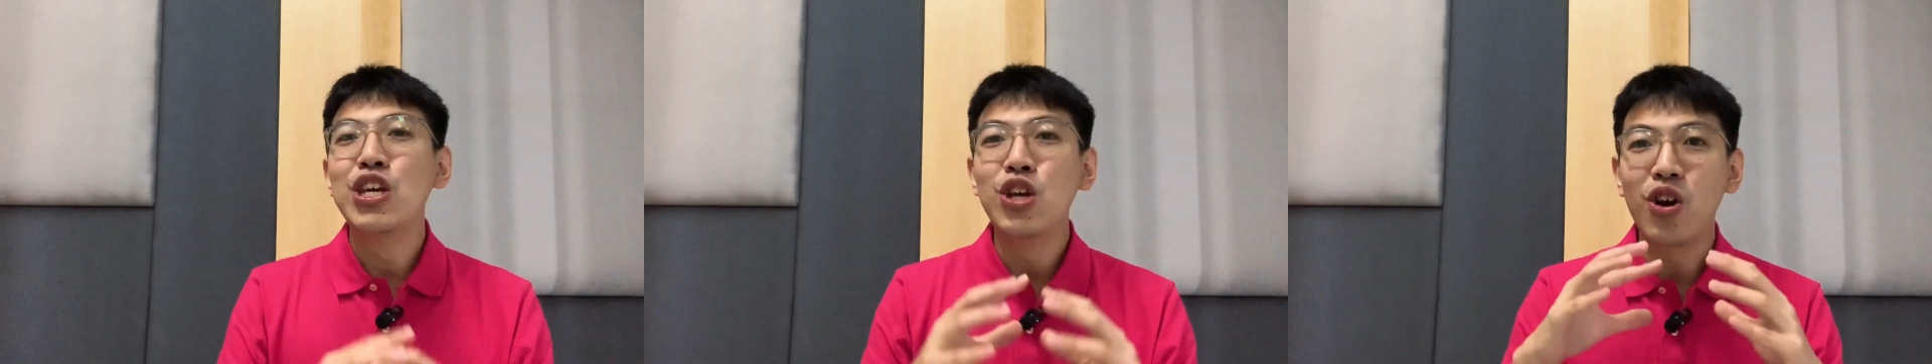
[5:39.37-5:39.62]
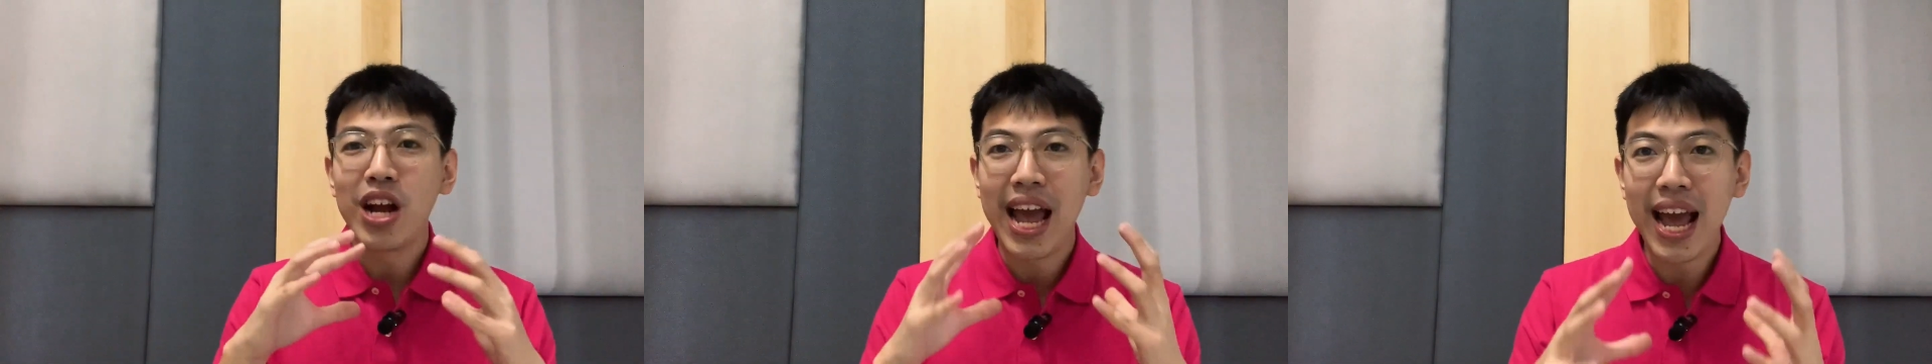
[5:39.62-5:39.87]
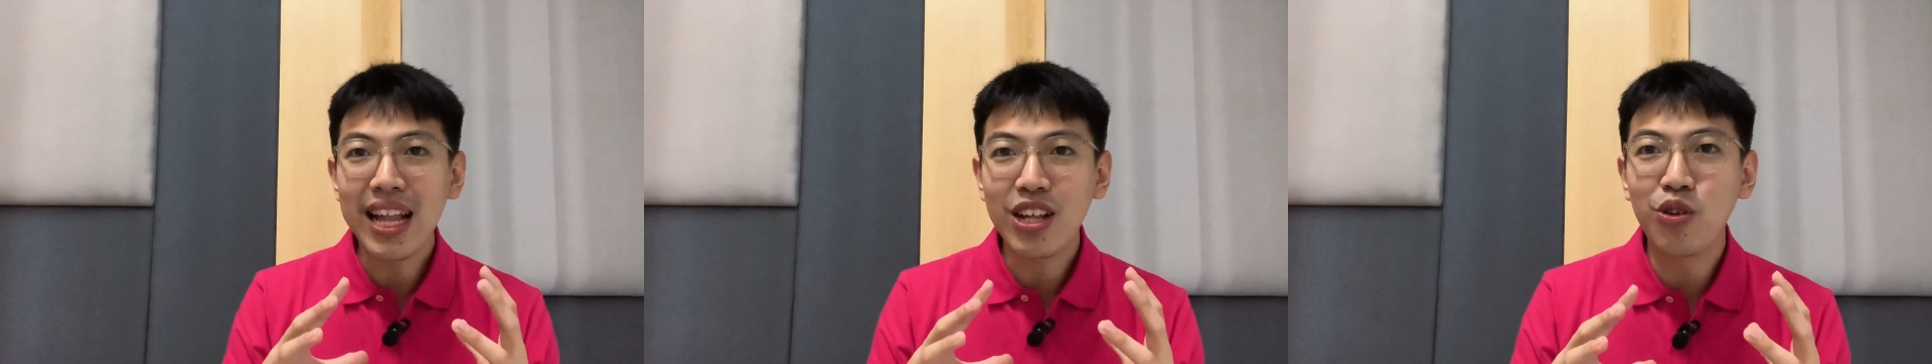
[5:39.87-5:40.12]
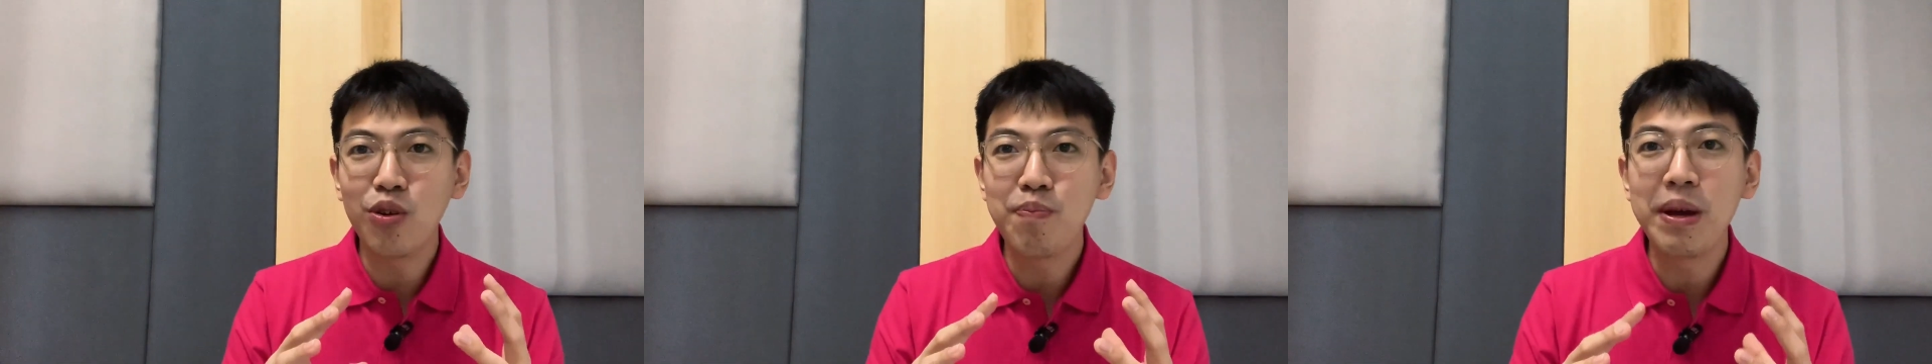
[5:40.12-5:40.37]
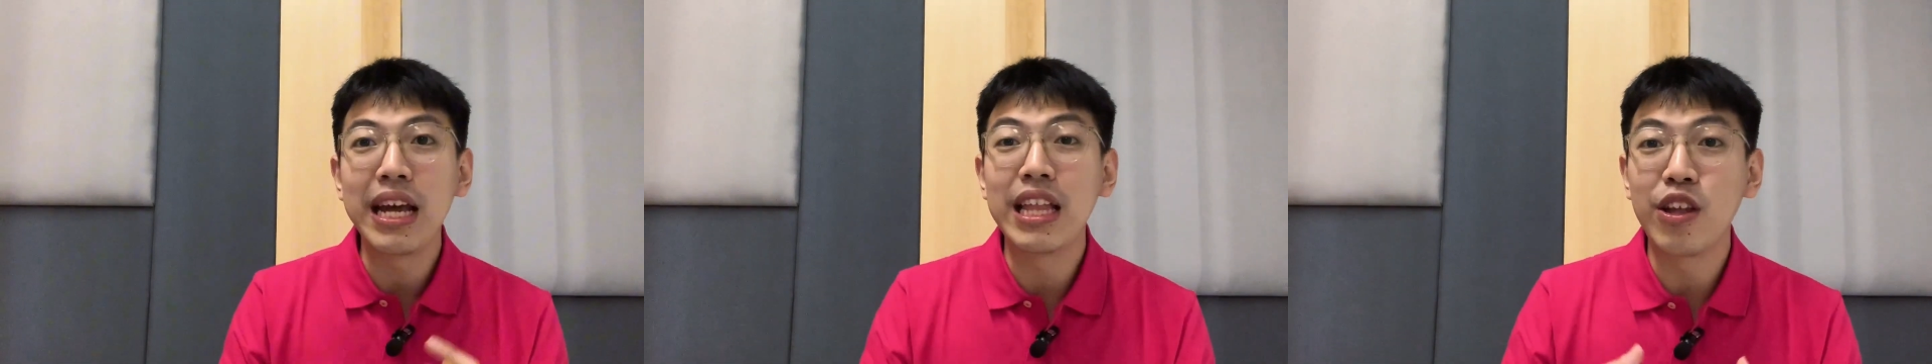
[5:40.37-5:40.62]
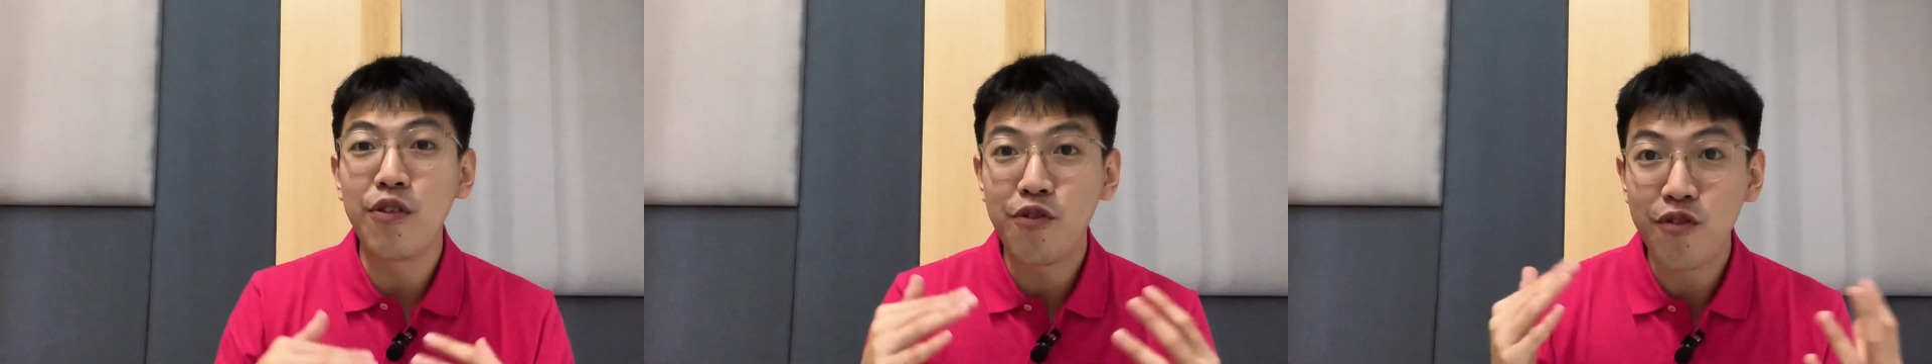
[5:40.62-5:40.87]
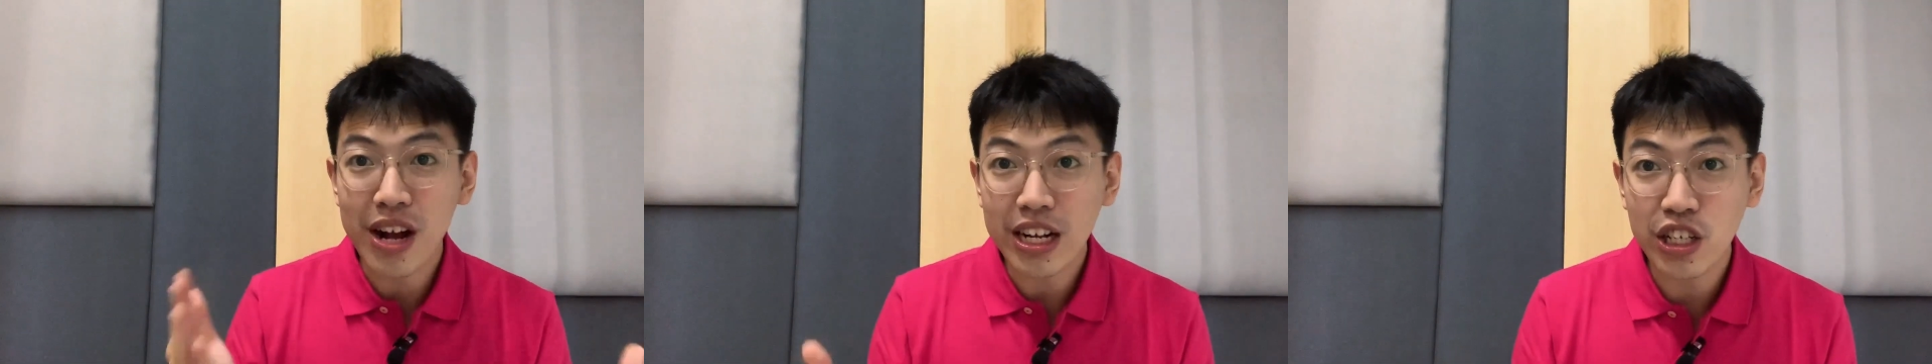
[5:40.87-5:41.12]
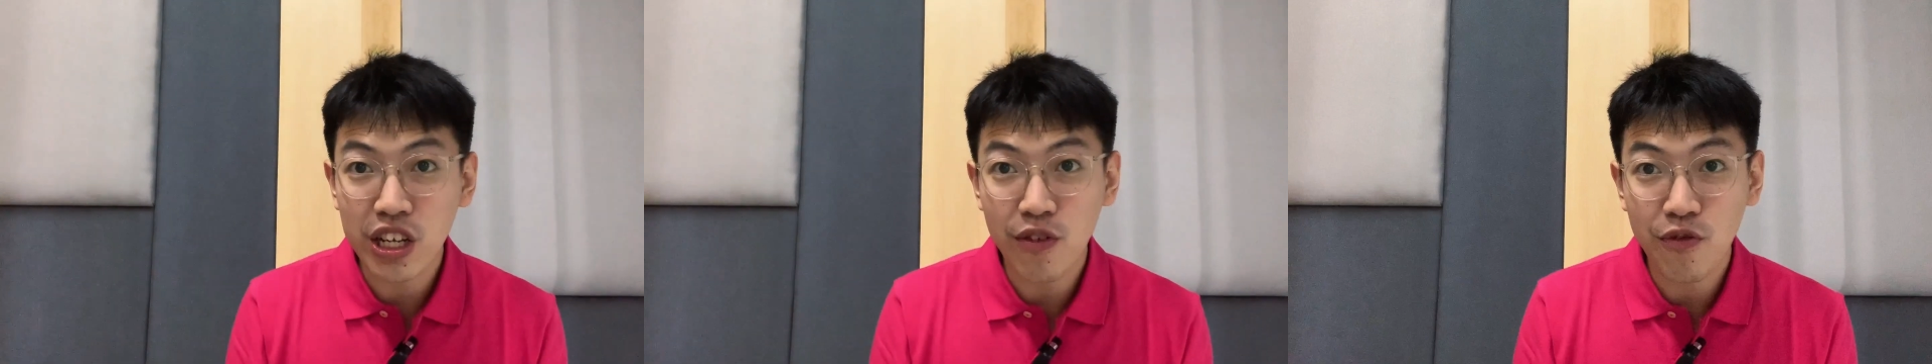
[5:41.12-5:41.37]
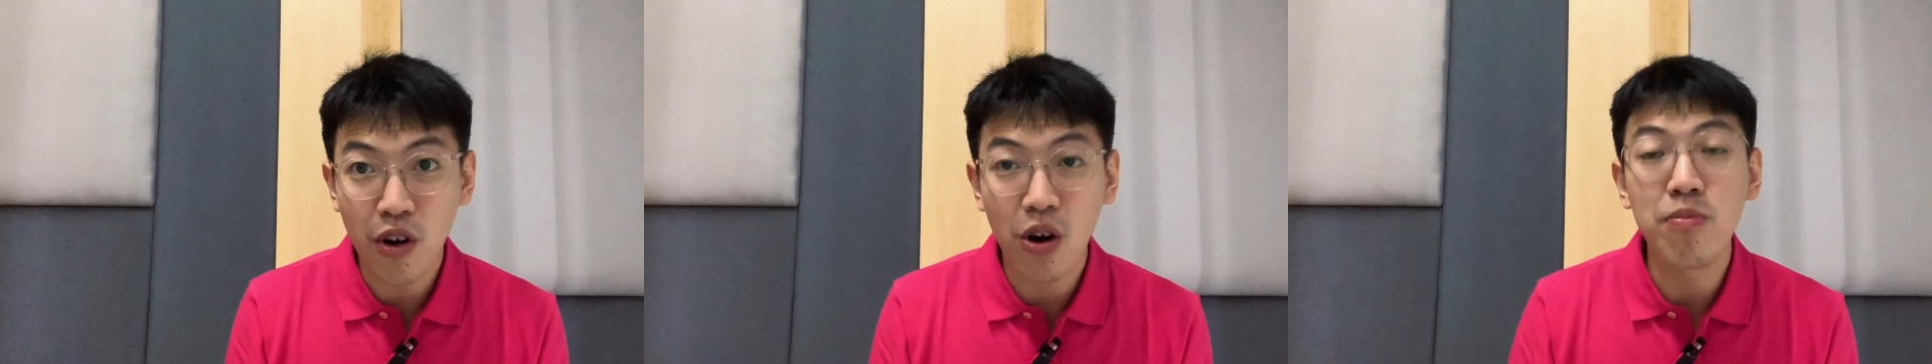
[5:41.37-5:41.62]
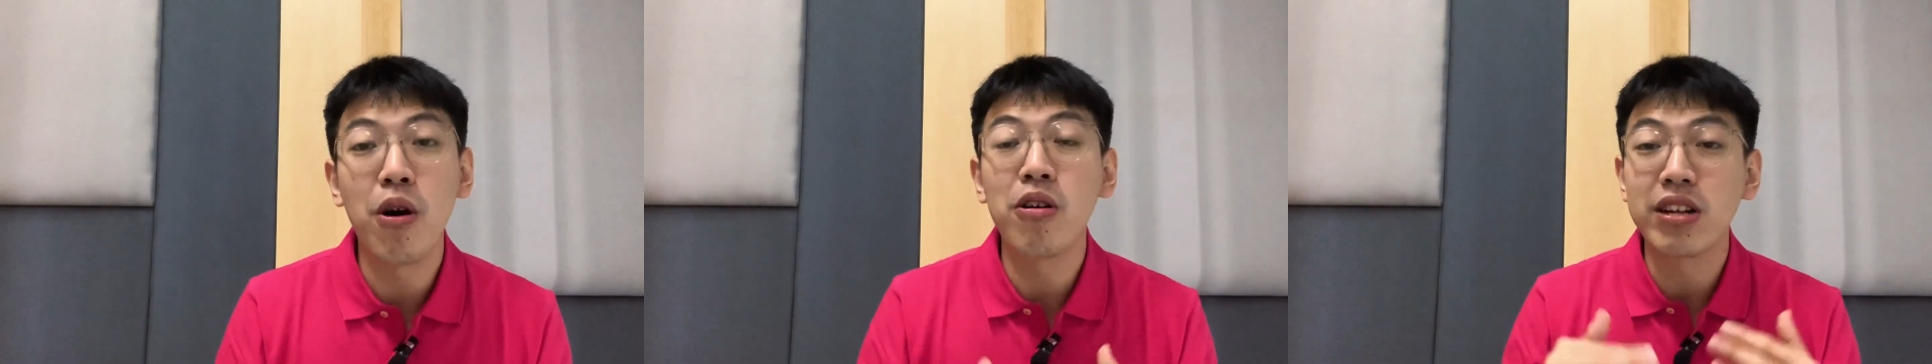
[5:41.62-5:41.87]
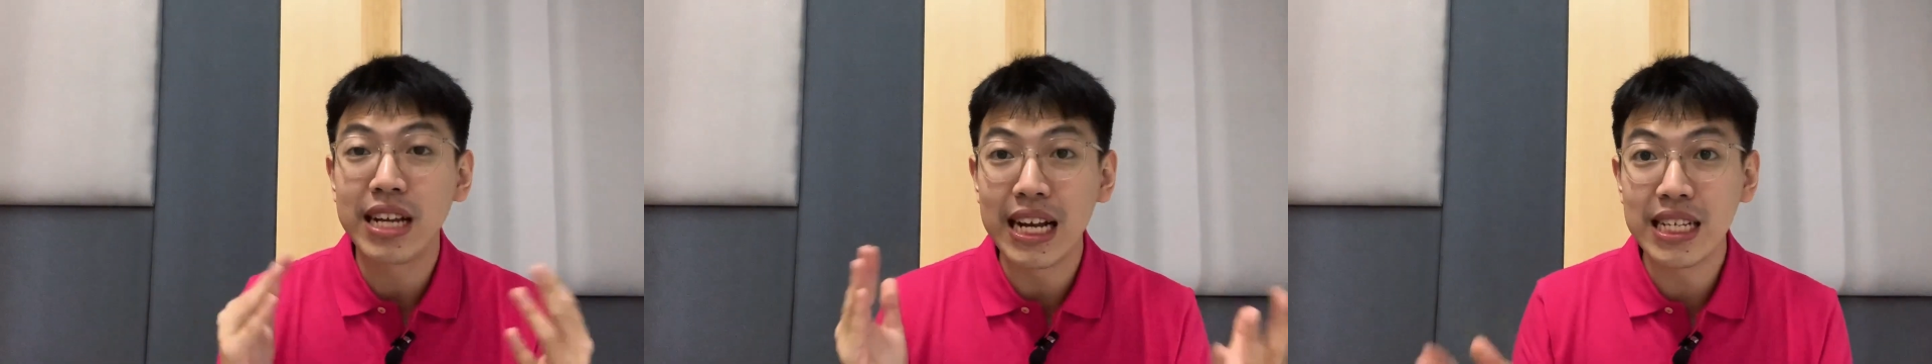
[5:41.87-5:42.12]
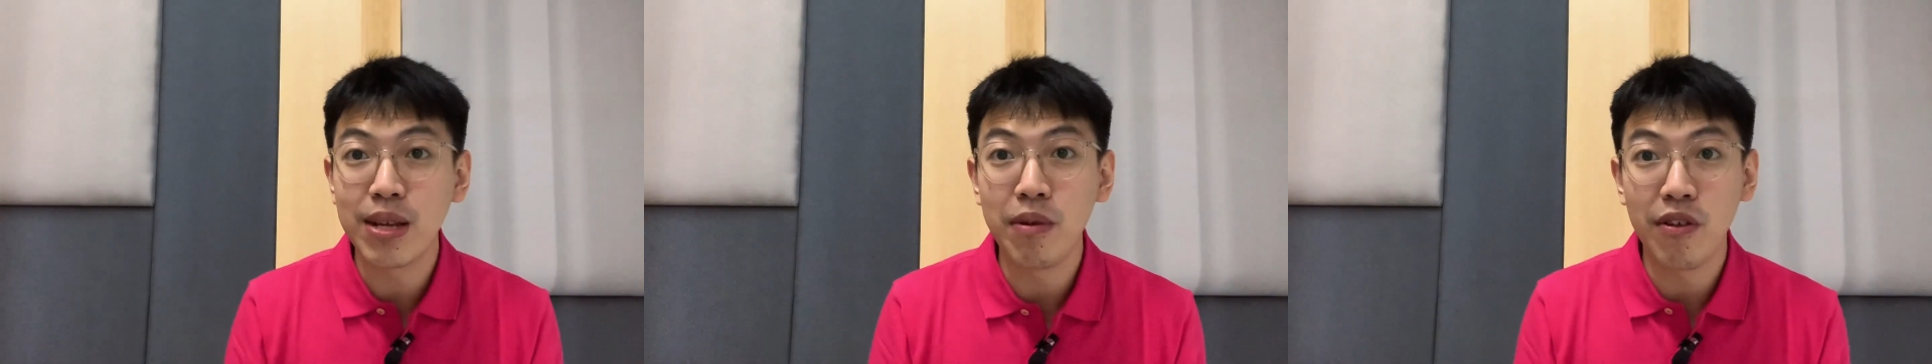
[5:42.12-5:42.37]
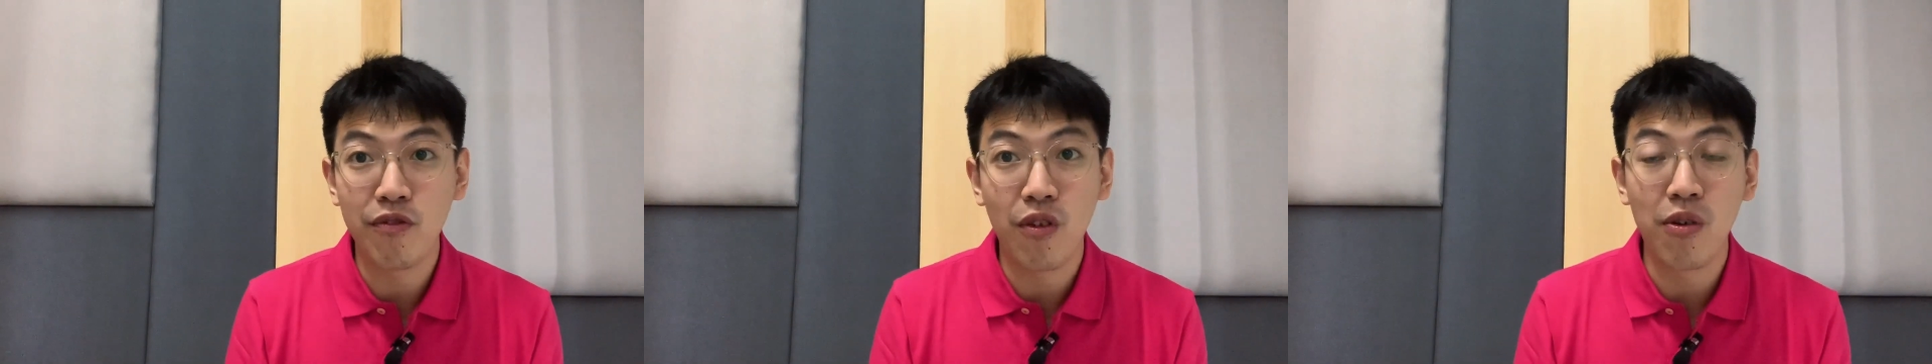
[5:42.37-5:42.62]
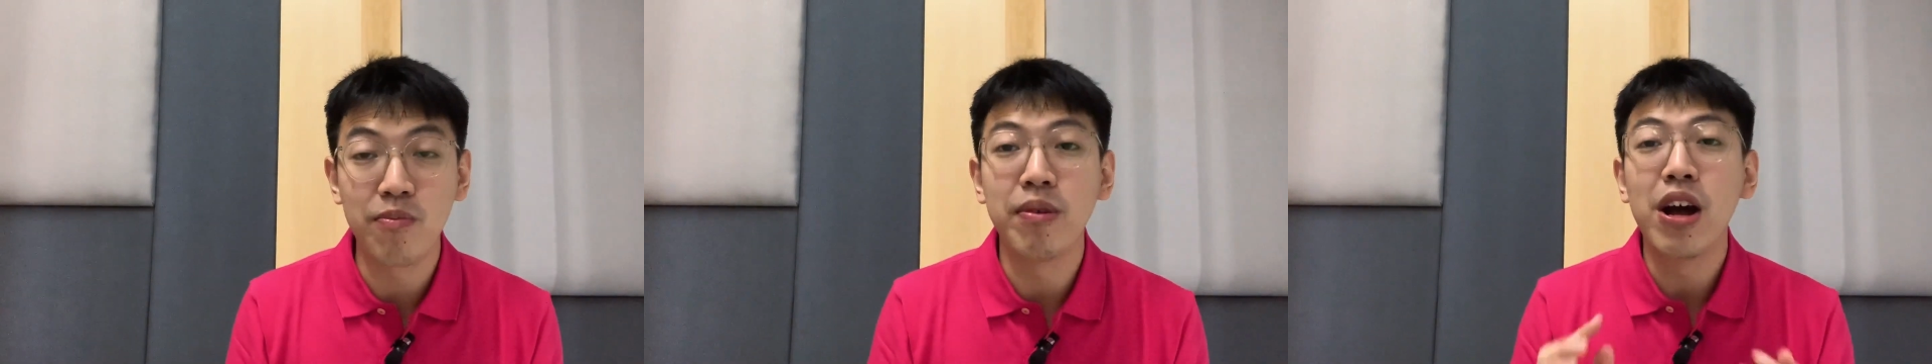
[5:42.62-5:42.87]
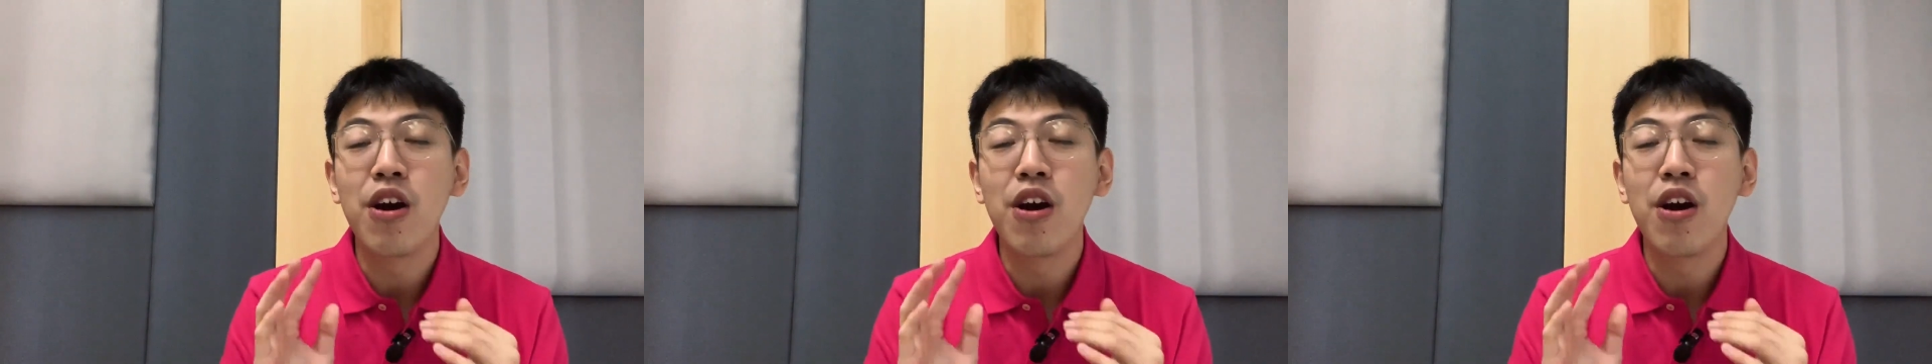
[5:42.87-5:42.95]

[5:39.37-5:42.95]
Your height could be in the fraction form or decimal form.